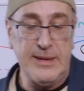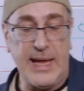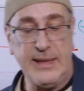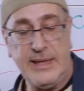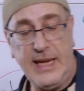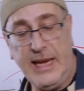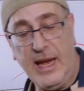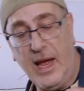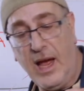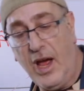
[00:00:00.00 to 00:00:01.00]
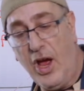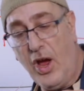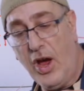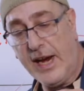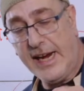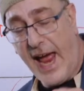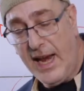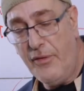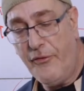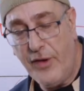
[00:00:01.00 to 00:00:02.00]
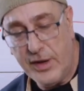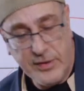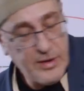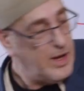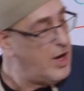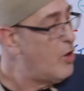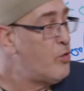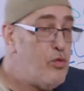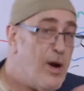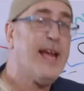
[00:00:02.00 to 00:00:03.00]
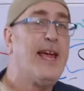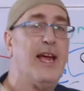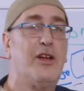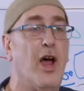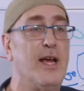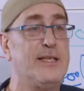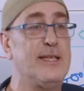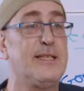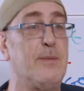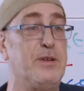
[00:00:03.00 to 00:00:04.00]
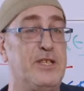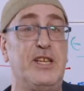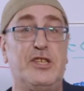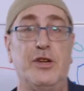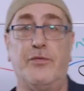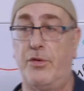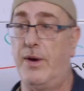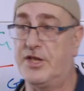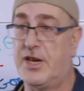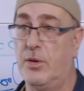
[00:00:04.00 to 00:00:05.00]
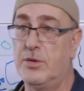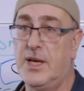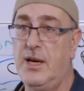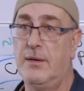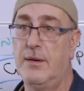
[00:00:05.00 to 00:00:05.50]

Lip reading: that the caliphate recognizes the position of the Resh Galuta,